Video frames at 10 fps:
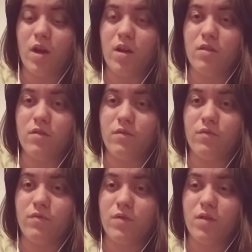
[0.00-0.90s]
kind
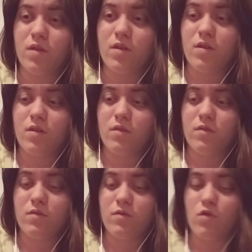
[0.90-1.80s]

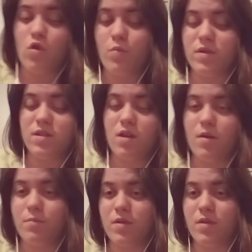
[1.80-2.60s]
of opens up,